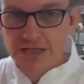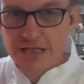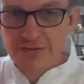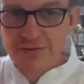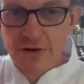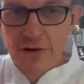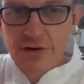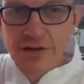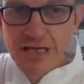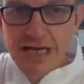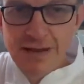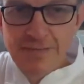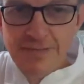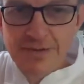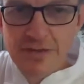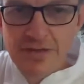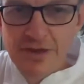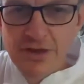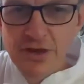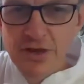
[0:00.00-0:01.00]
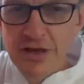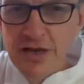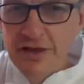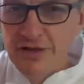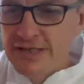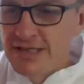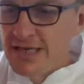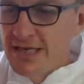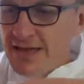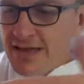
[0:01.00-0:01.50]
So if I hold it up to the thing, you
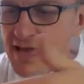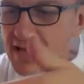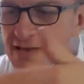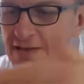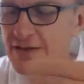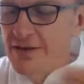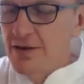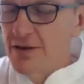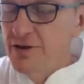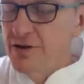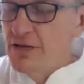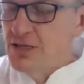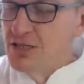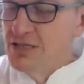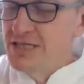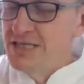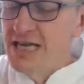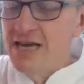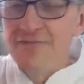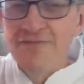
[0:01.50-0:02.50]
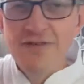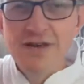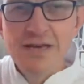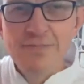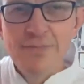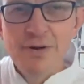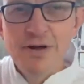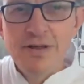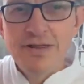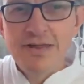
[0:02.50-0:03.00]
can see that, you think, oh gosh, you've
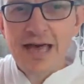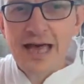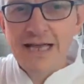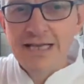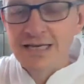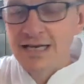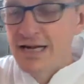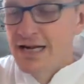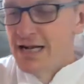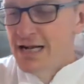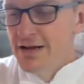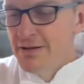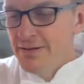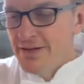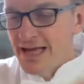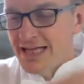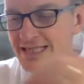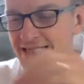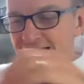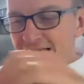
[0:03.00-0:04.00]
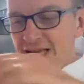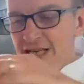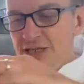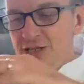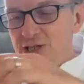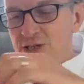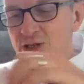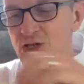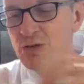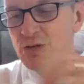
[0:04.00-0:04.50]
definitely burnt that. But that skin
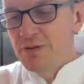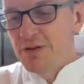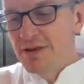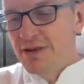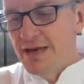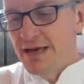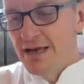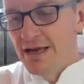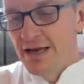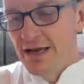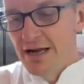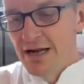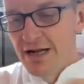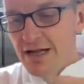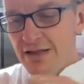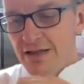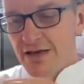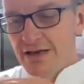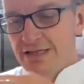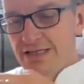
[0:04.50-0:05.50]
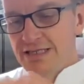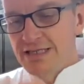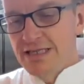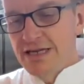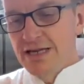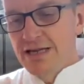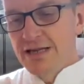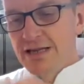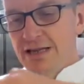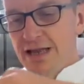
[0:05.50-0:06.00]
is super thin. Those
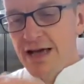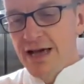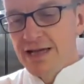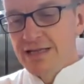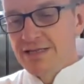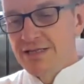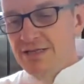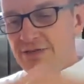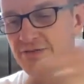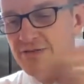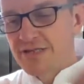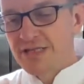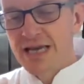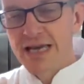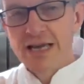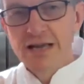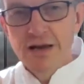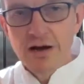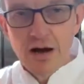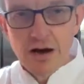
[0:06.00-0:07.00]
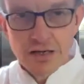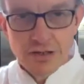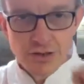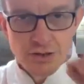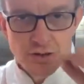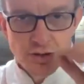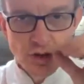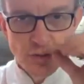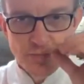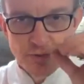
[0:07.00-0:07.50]
thin little lines of skin are
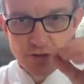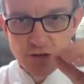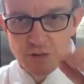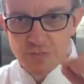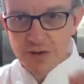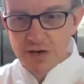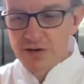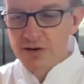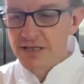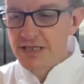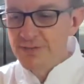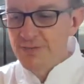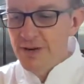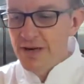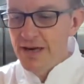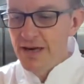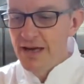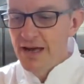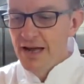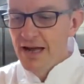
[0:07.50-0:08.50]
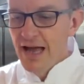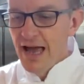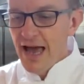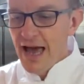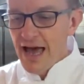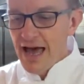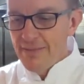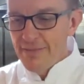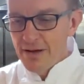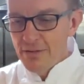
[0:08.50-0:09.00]
super, super crispy,
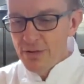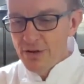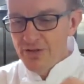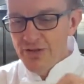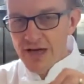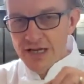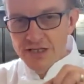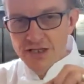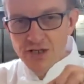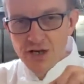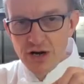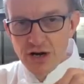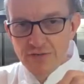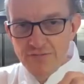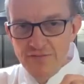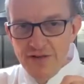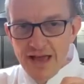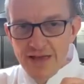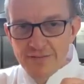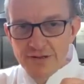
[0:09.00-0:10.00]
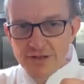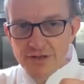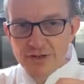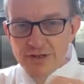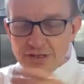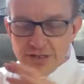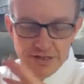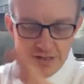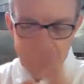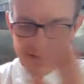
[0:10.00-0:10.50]
and with that charred flavor
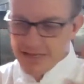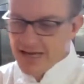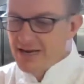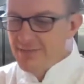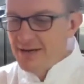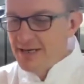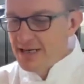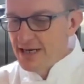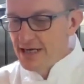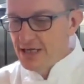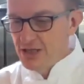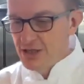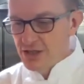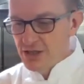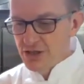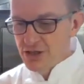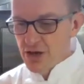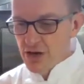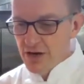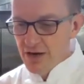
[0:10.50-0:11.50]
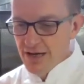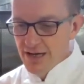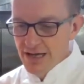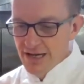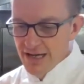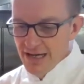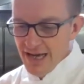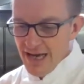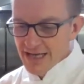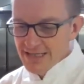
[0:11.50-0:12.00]
to it, it's going to be delicious. So,
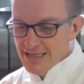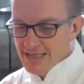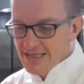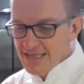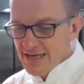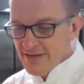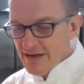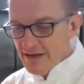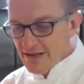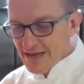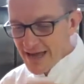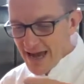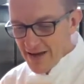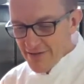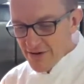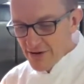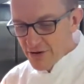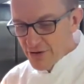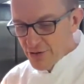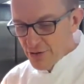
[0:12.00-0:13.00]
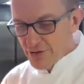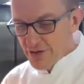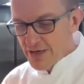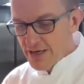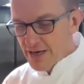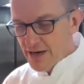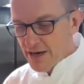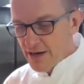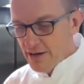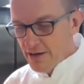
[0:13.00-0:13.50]
as I said, that'll carry on
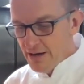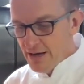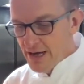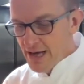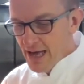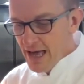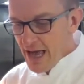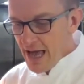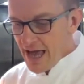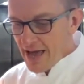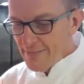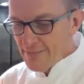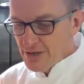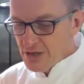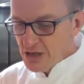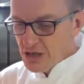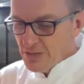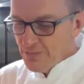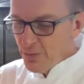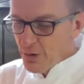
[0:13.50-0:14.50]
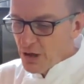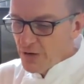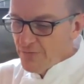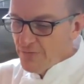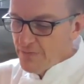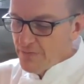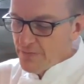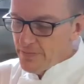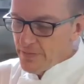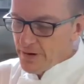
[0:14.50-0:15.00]
cooking now. And just a point